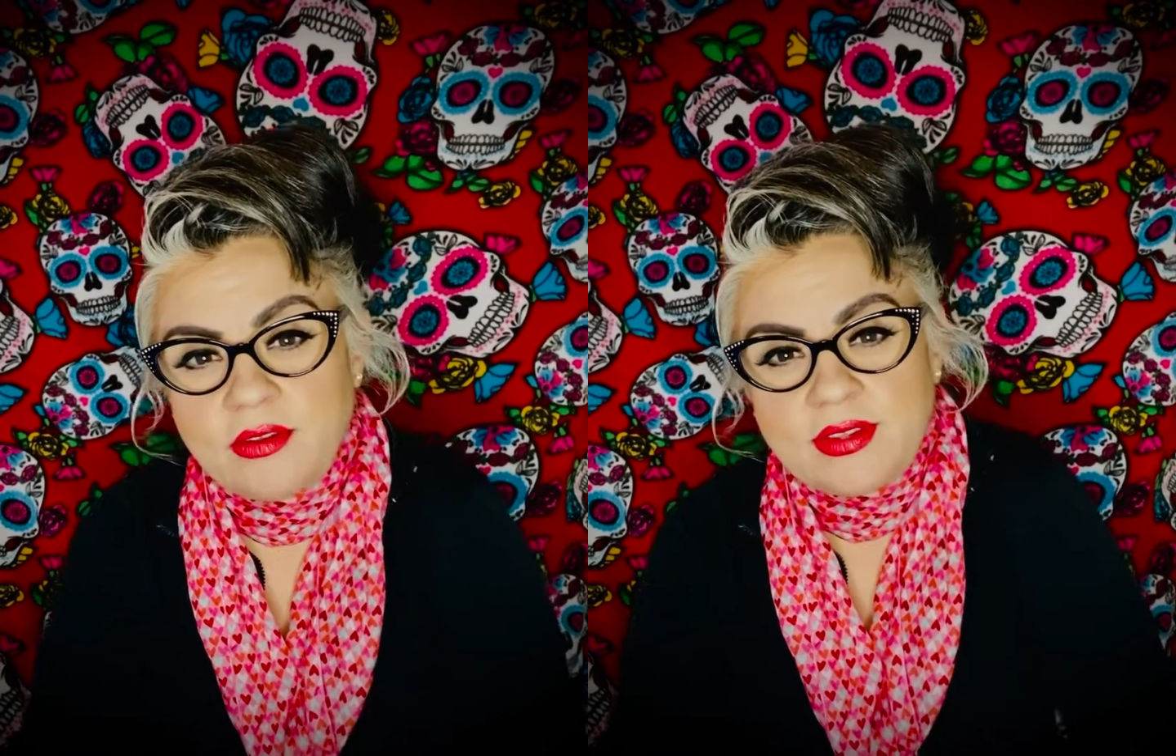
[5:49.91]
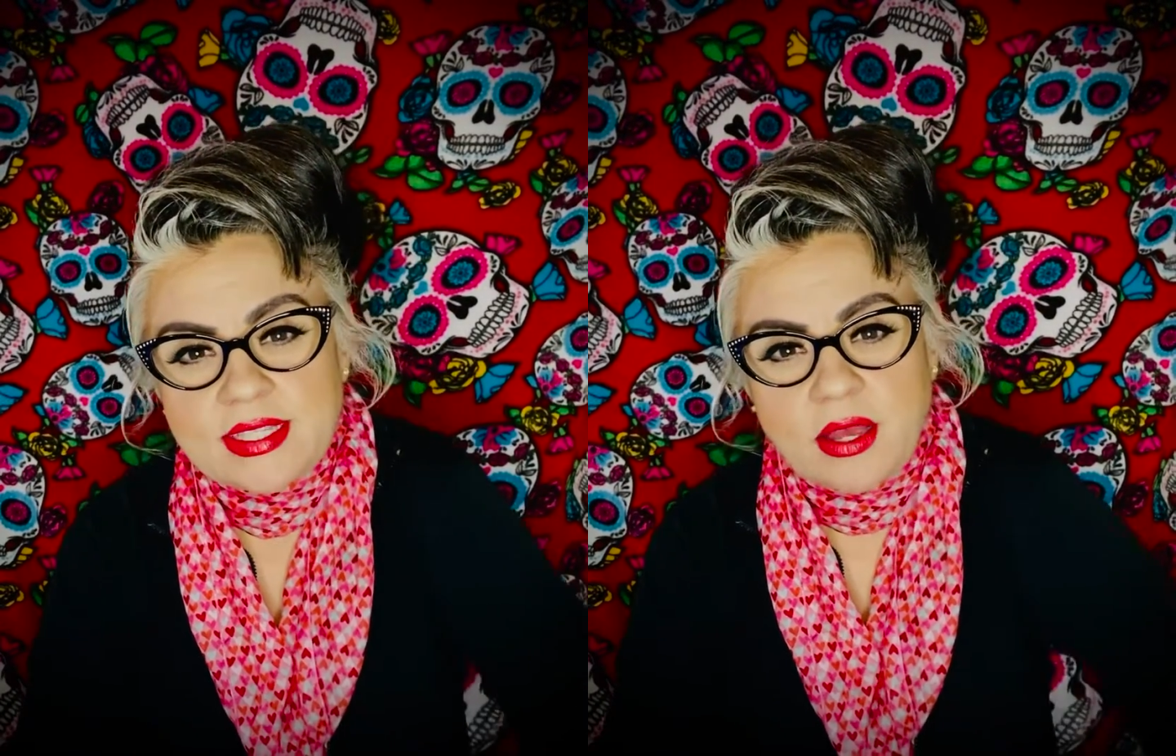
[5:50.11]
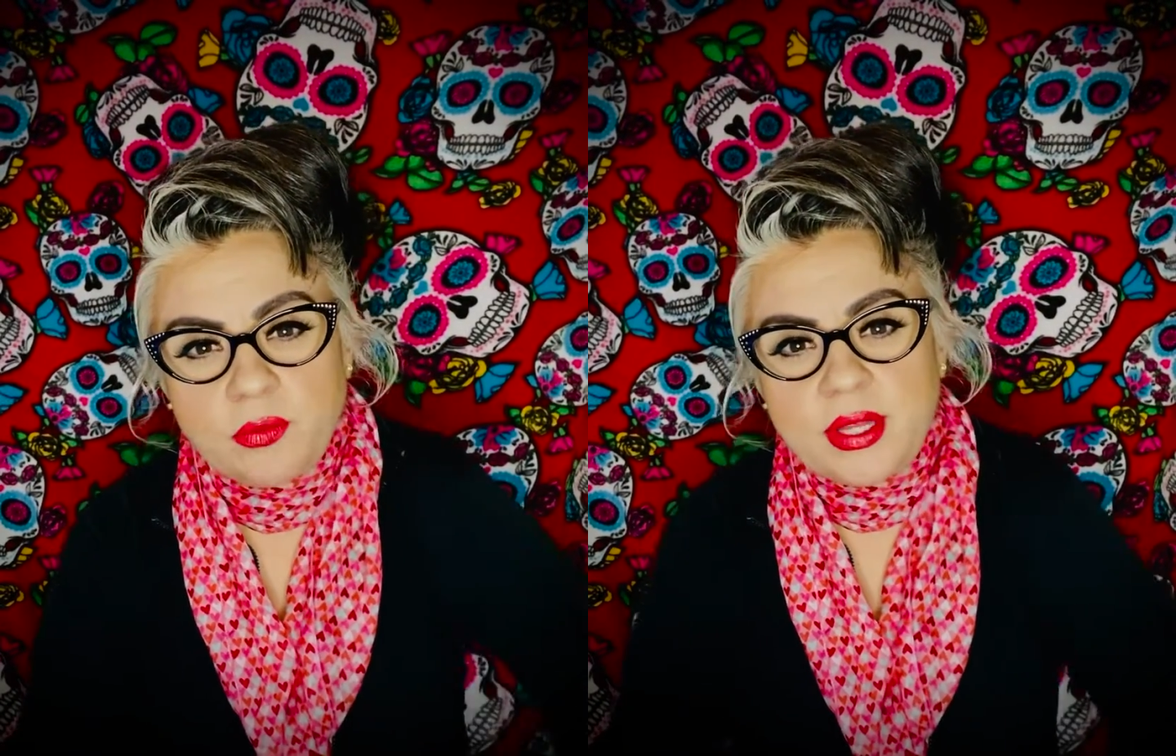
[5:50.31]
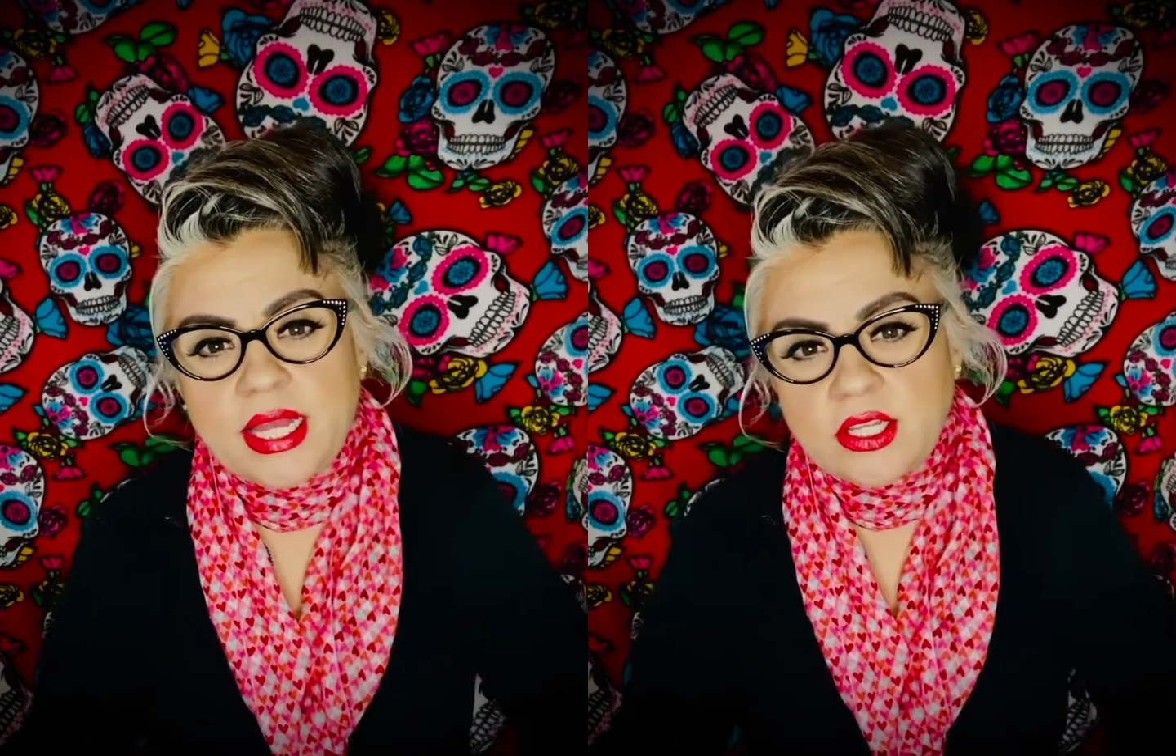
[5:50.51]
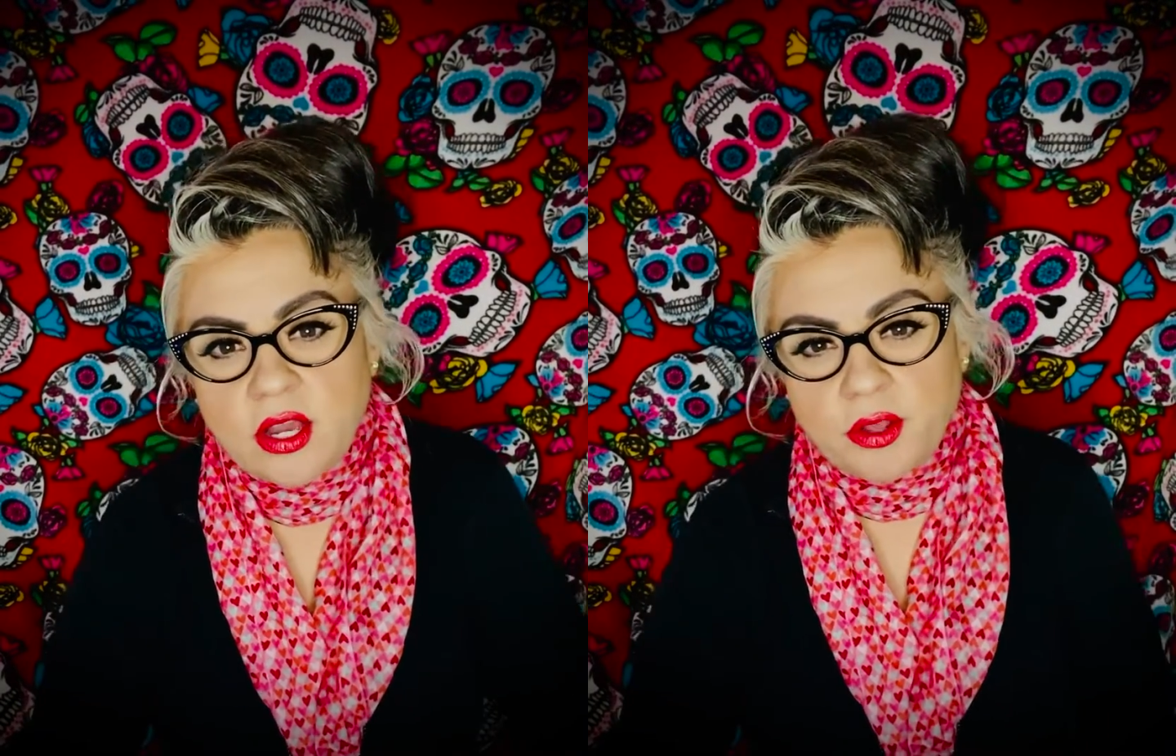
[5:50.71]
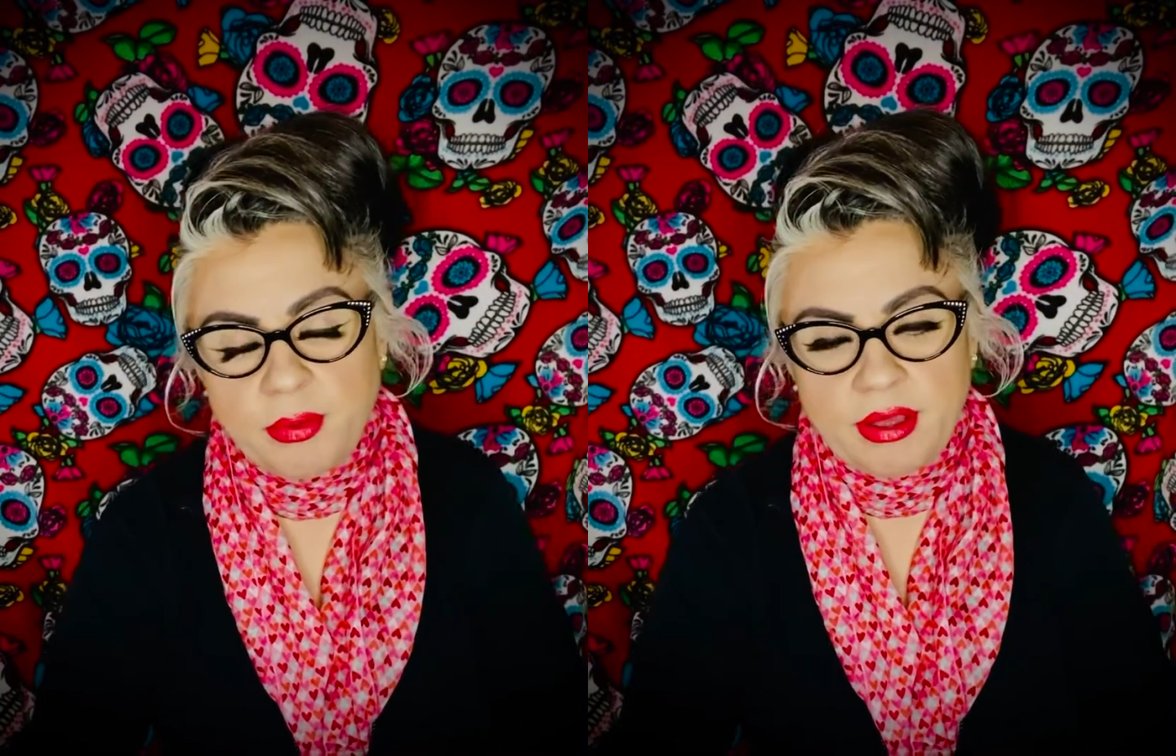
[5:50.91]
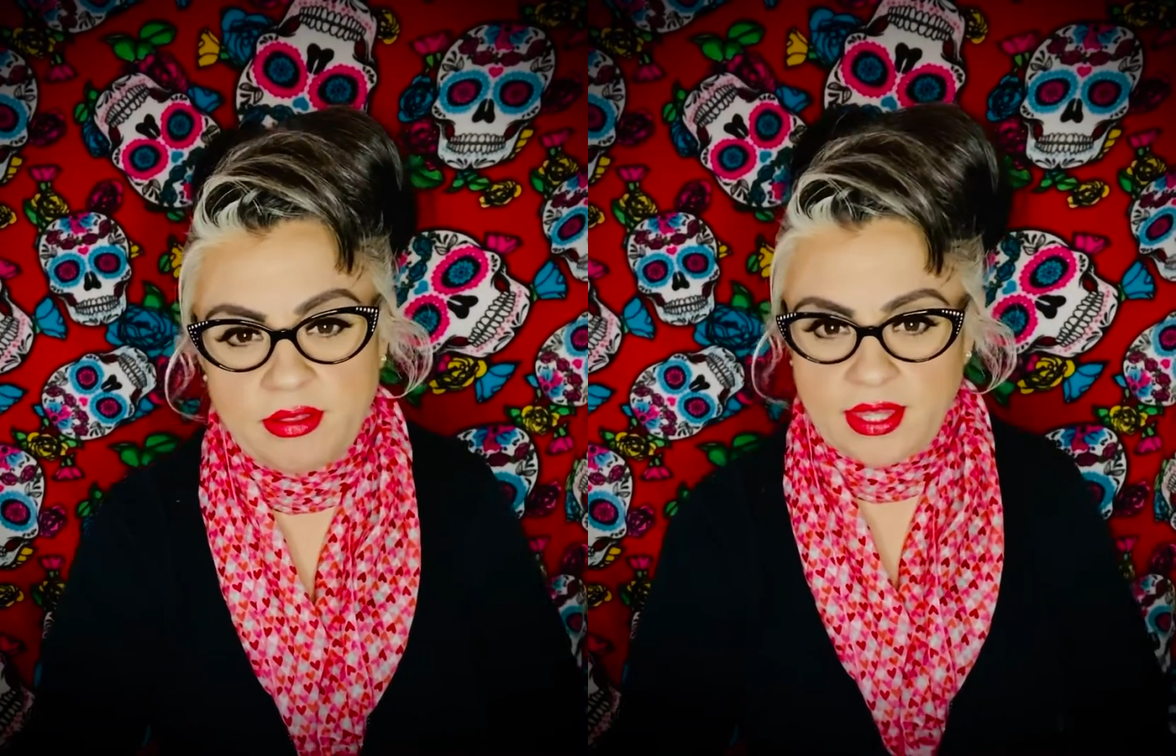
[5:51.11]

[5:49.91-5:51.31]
is that what they talk about?